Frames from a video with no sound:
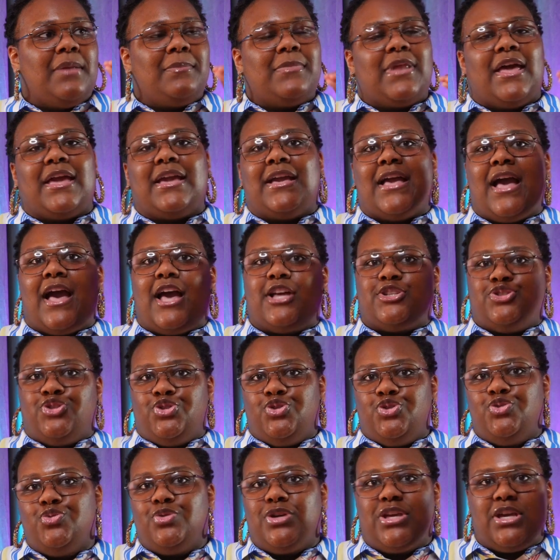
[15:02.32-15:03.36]
I'm like, God,
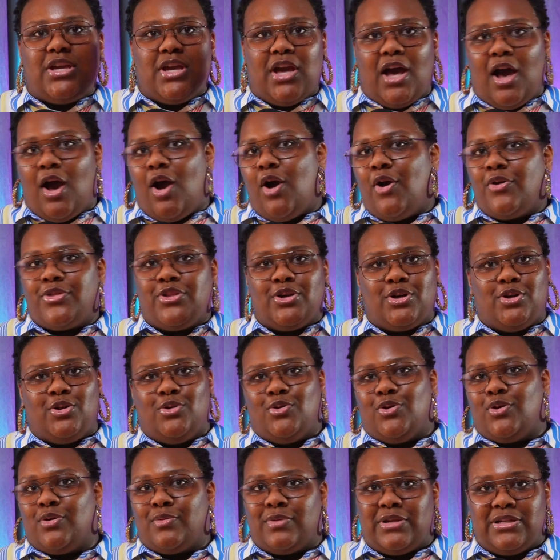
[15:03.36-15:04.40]
you get all the
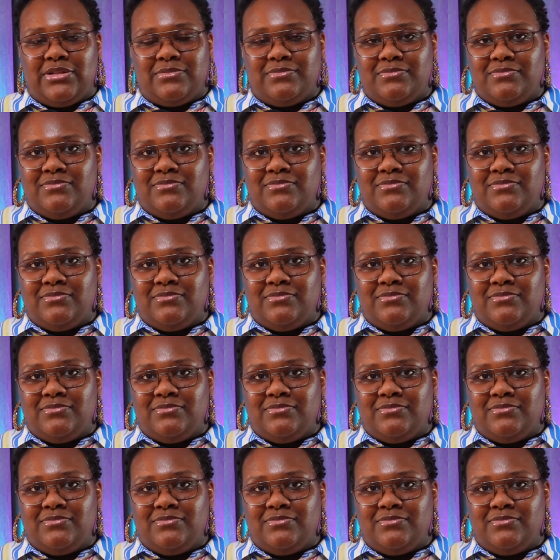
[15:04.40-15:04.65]
glory,